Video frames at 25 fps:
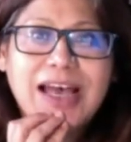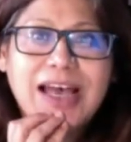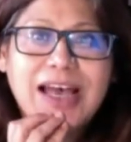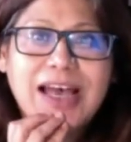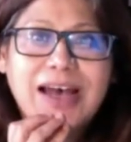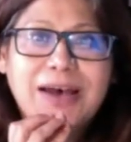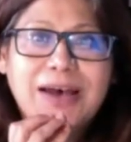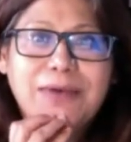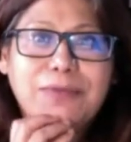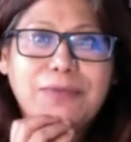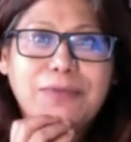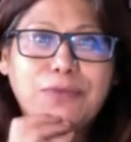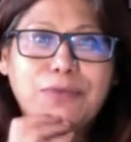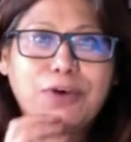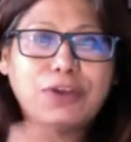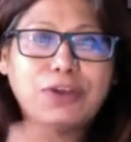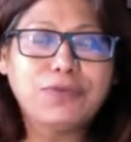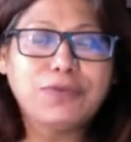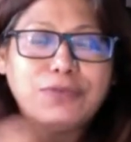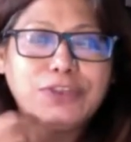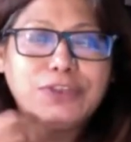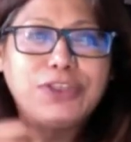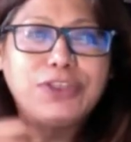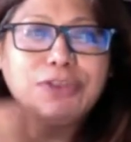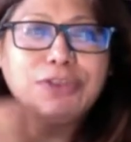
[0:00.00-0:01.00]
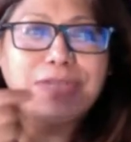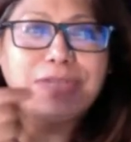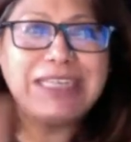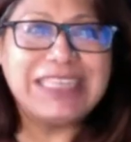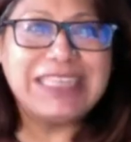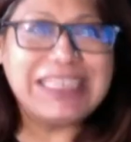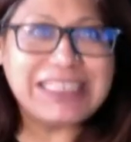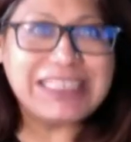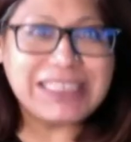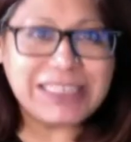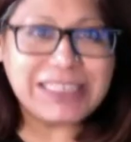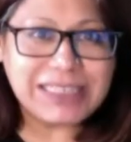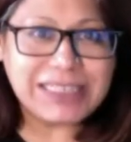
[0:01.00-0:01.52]
what would you
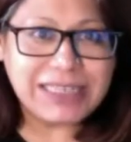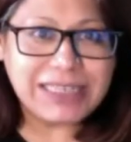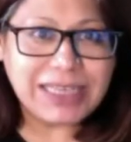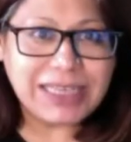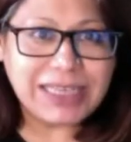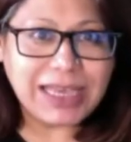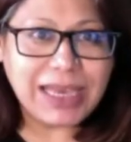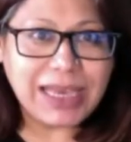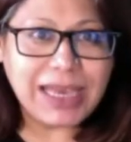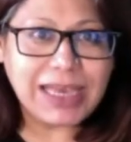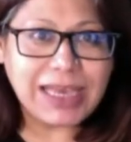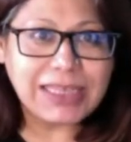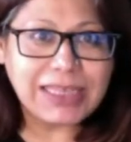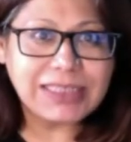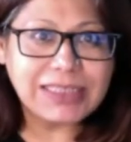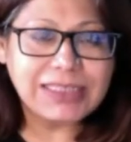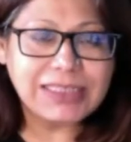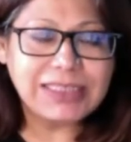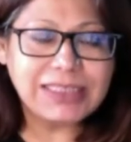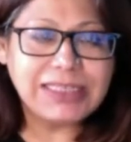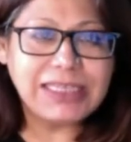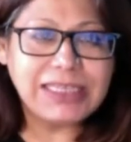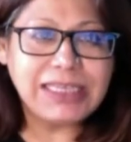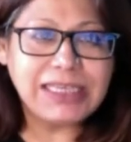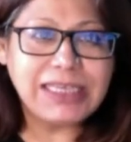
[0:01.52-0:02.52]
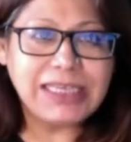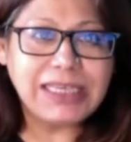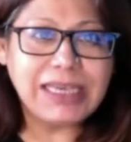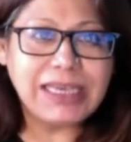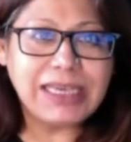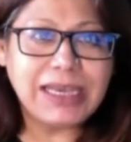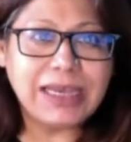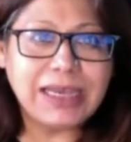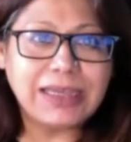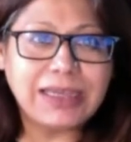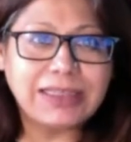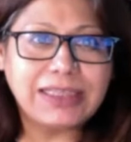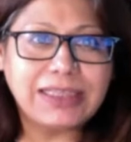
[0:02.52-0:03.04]
list as the
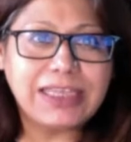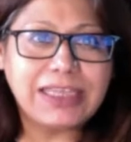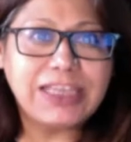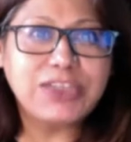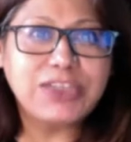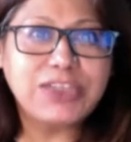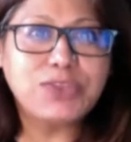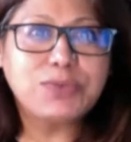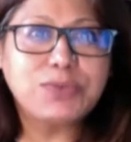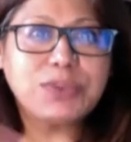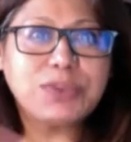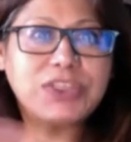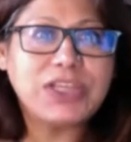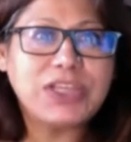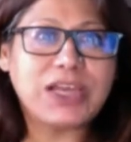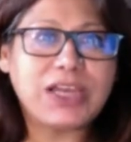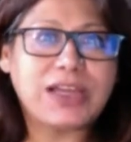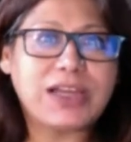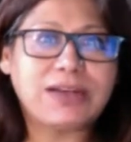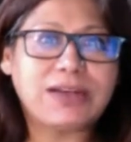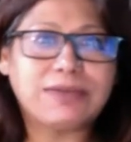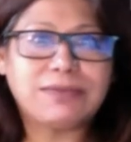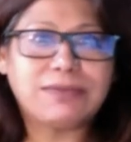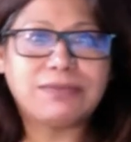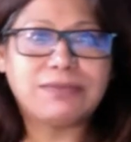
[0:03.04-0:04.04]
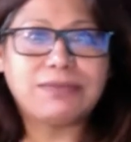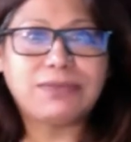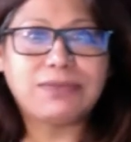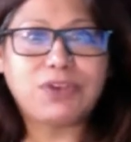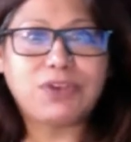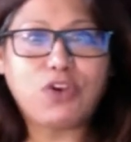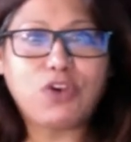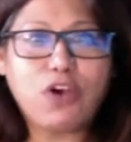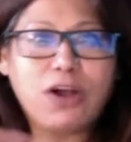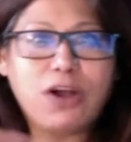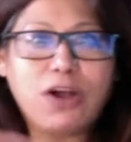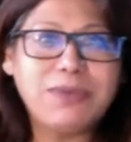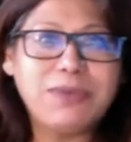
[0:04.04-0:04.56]
things which are
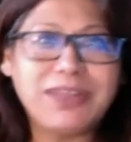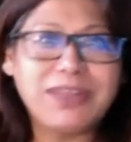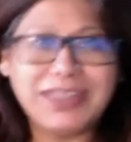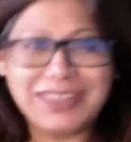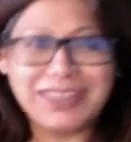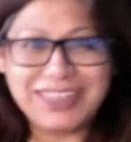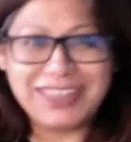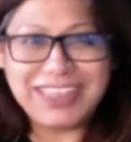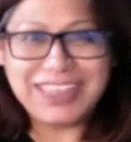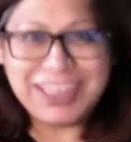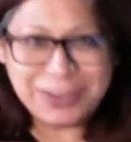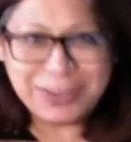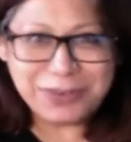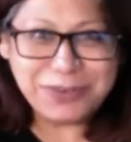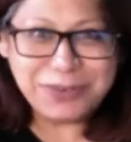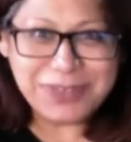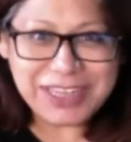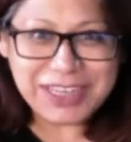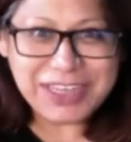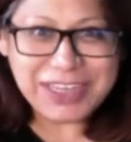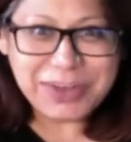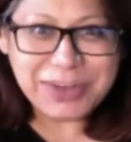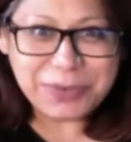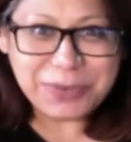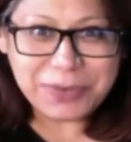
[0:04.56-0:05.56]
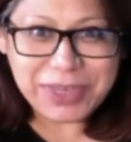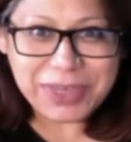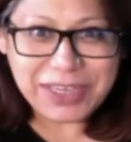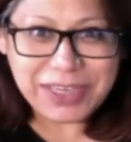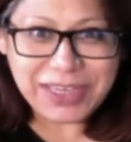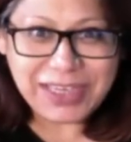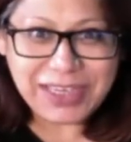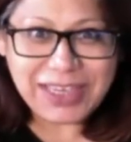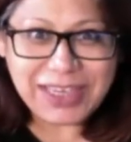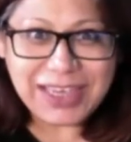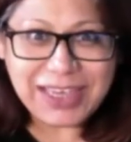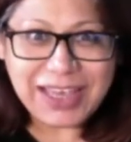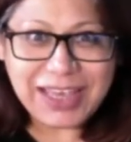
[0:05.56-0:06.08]
common, in a
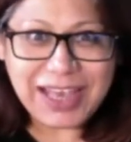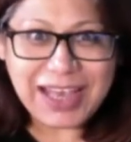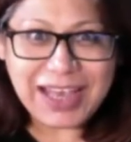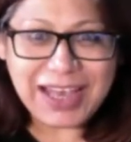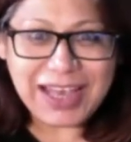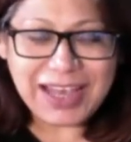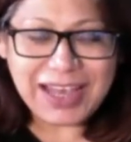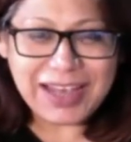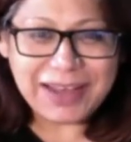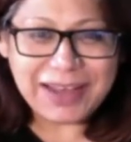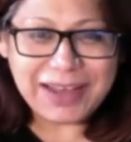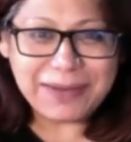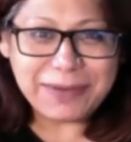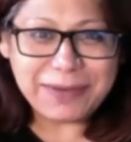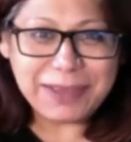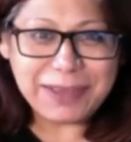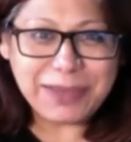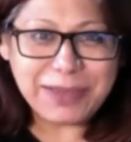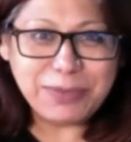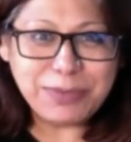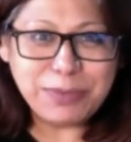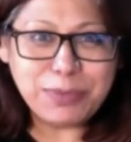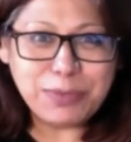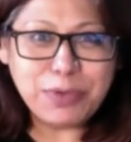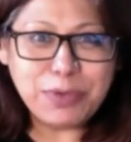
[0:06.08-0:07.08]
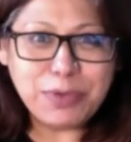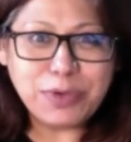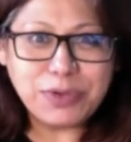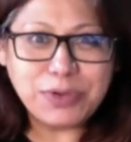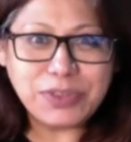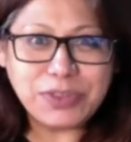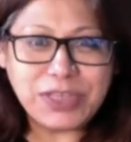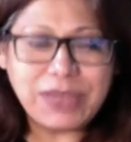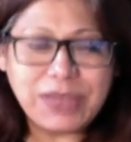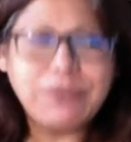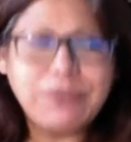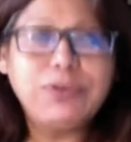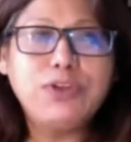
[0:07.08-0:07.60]
way, in
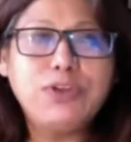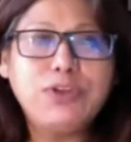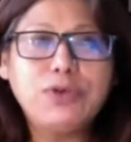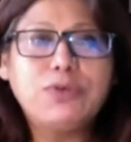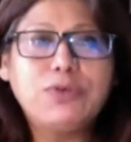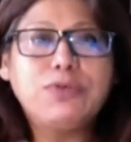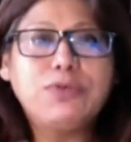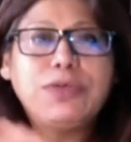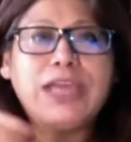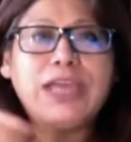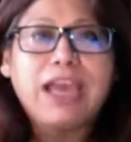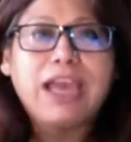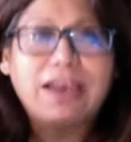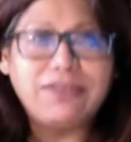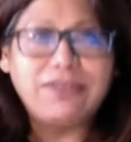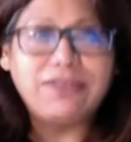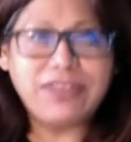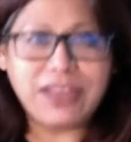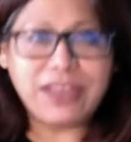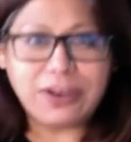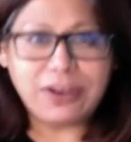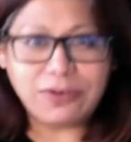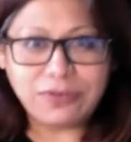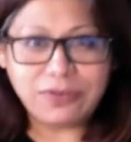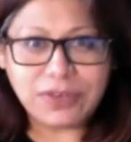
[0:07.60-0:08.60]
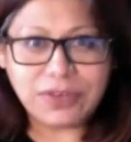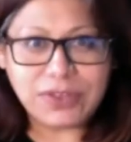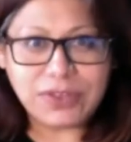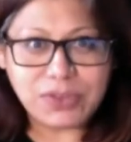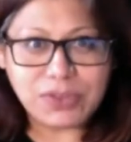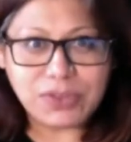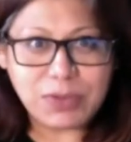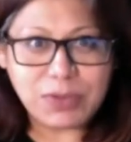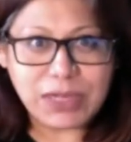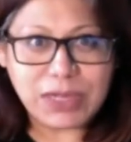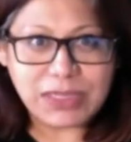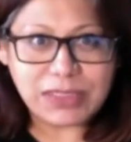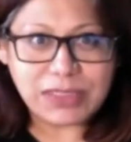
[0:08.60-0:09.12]
both? I mean, we have the obvious
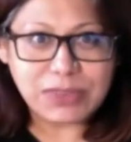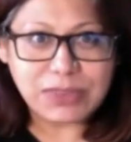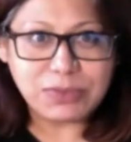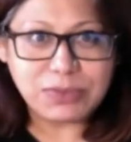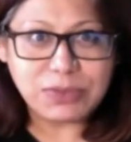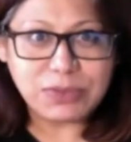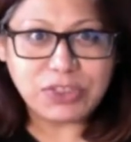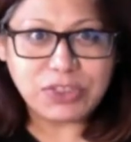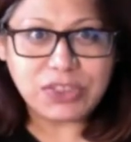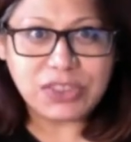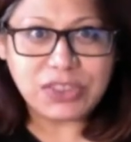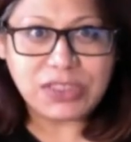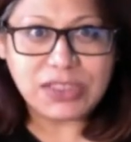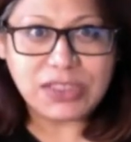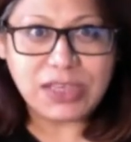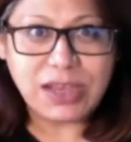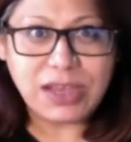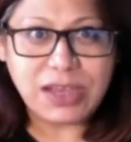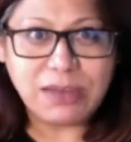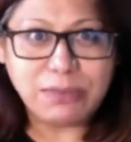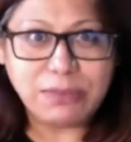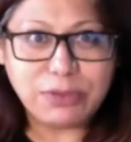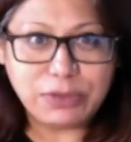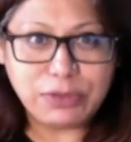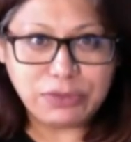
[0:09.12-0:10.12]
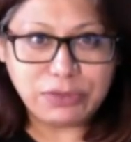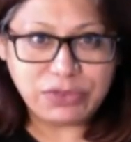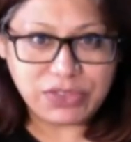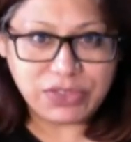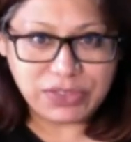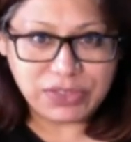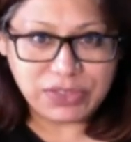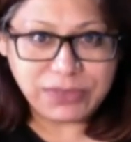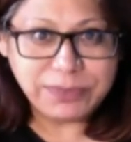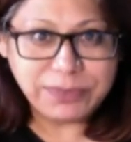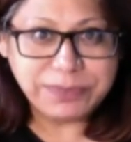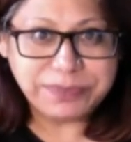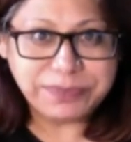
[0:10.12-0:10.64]
ones, which is pollution.
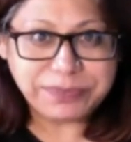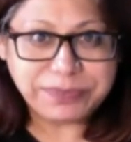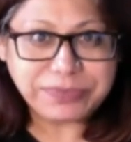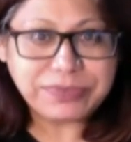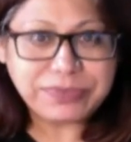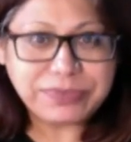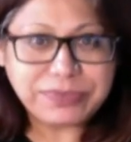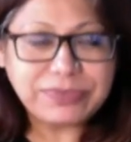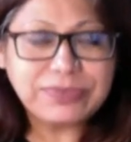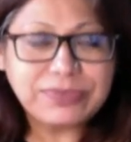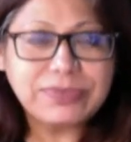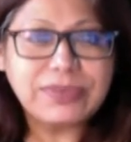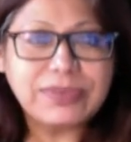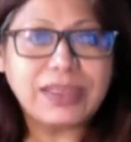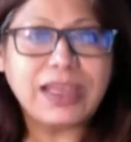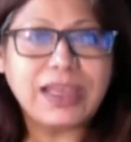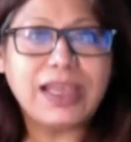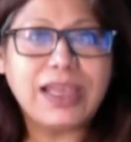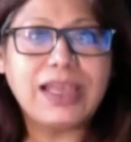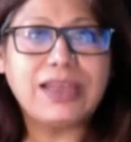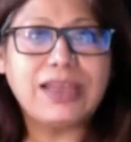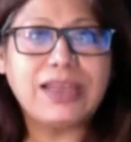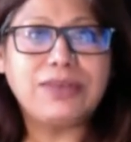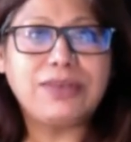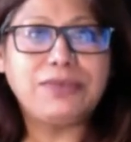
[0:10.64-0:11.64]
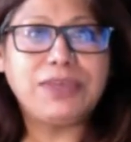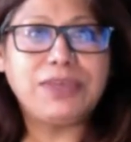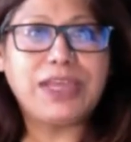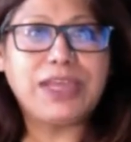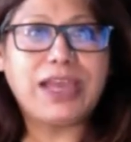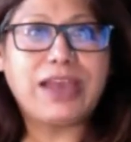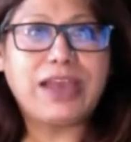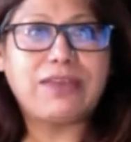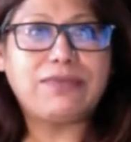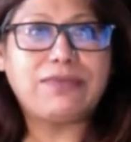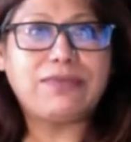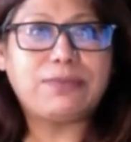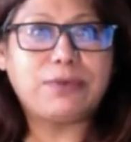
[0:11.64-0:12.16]
And we
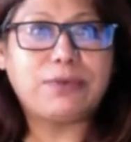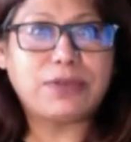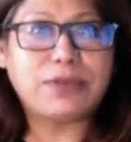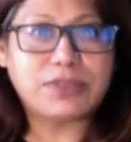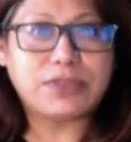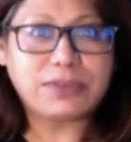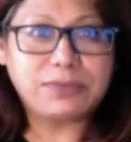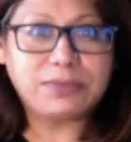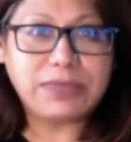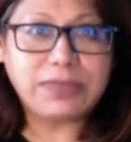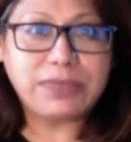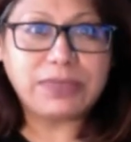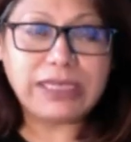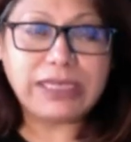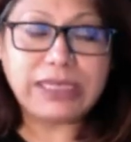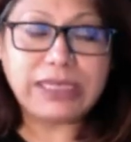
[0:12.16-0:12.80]
have possibly